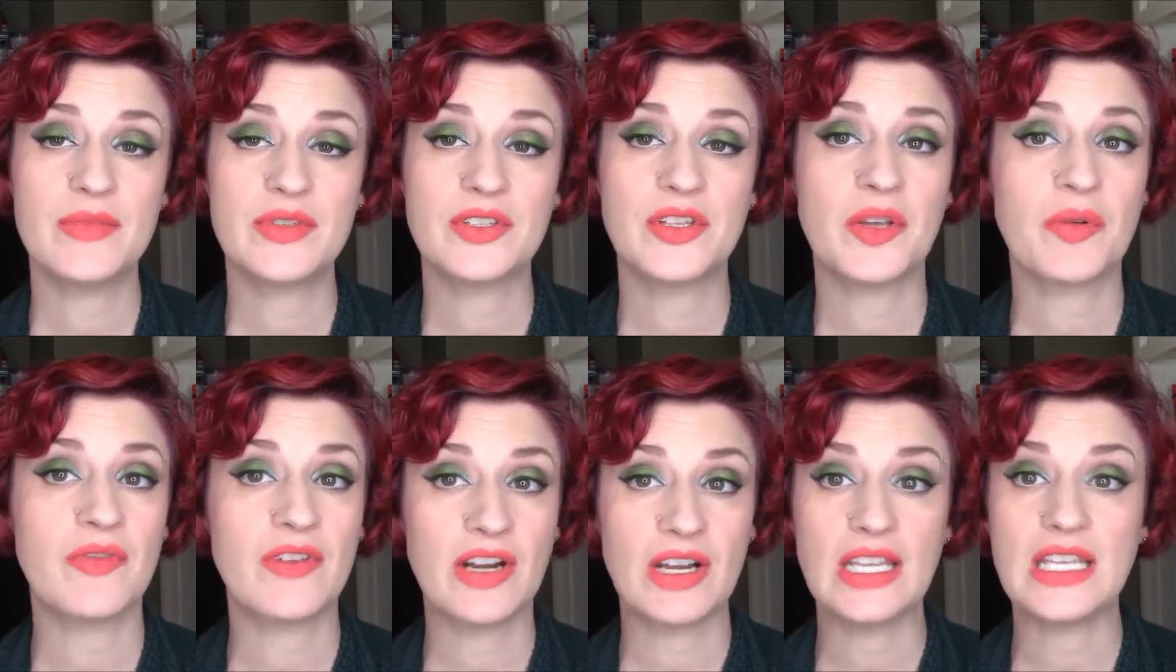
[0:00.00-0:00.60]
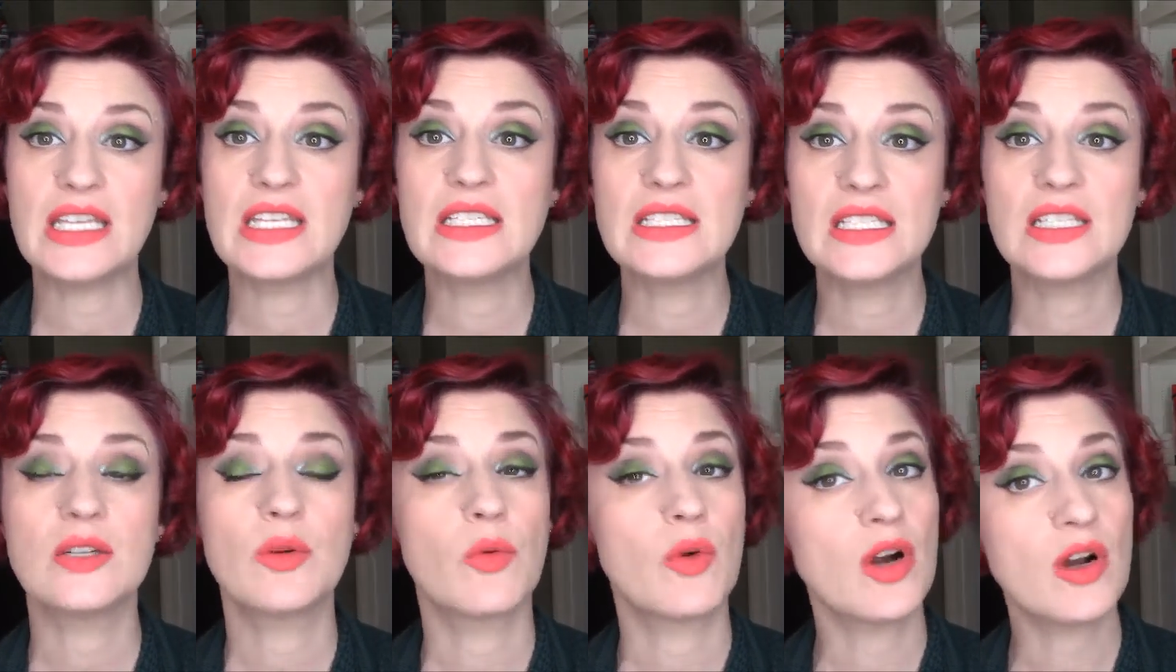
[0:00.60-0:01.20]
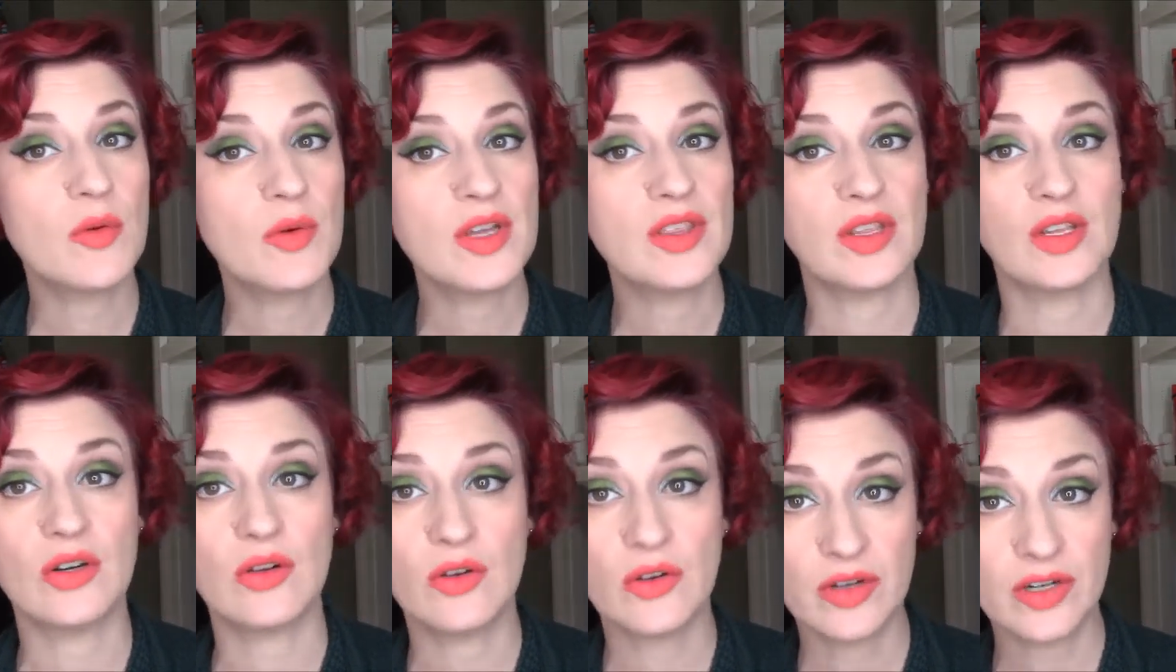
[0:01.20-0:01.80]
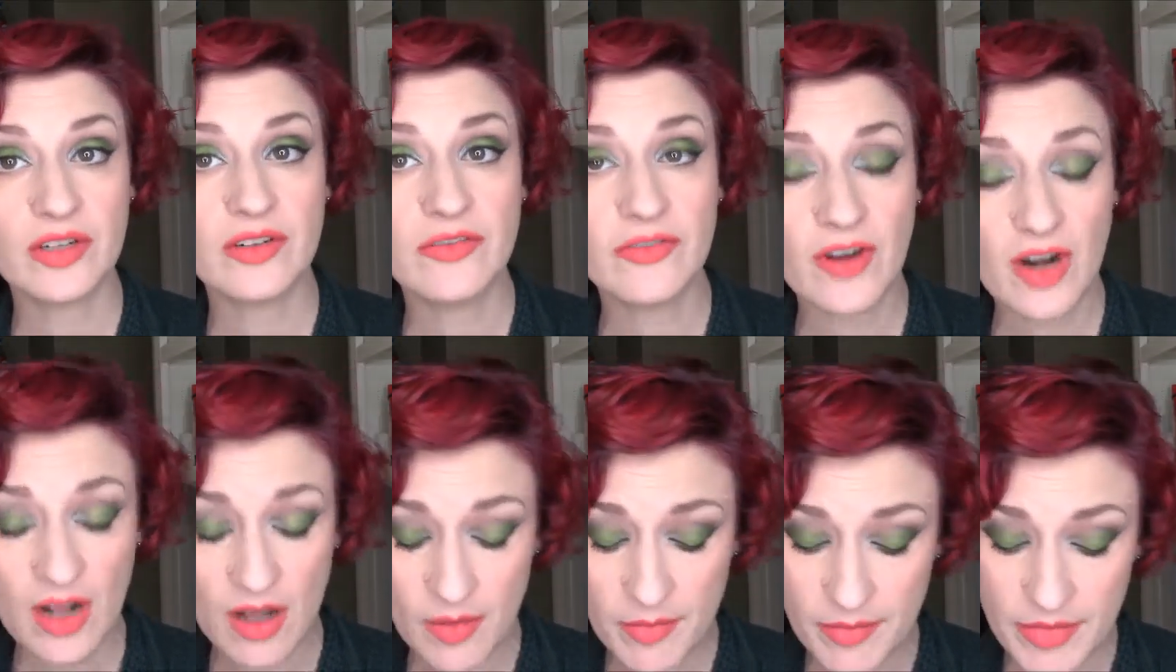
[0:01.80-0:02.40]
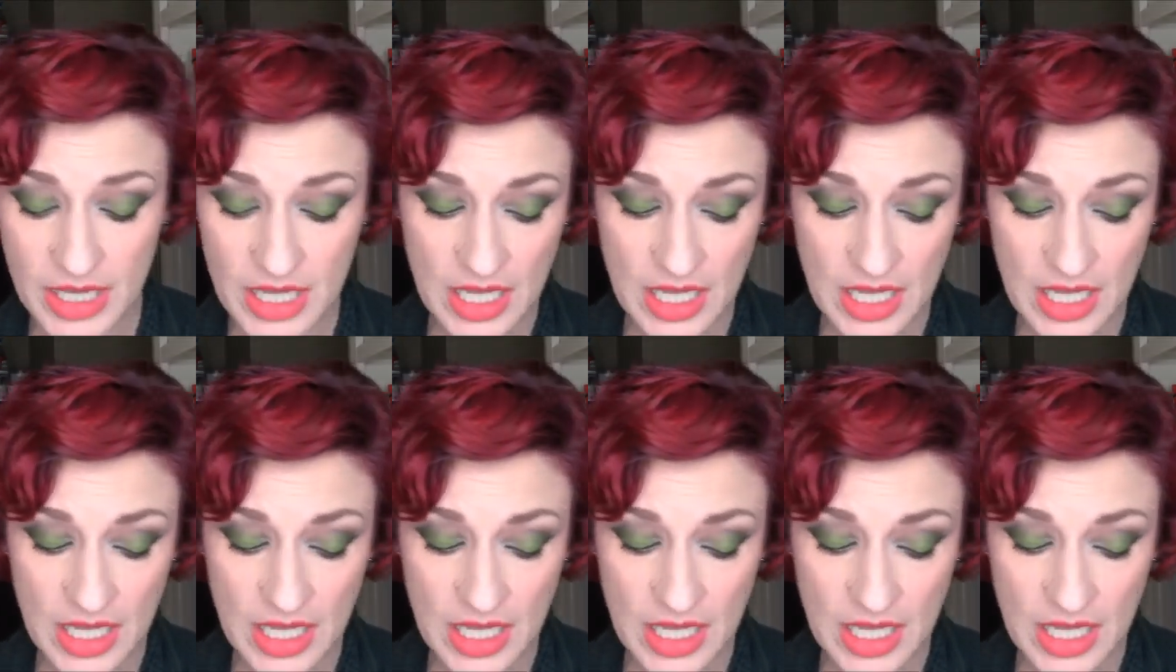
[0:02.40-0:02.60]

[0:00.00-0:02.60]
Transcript: so they were very easy to work with and order from.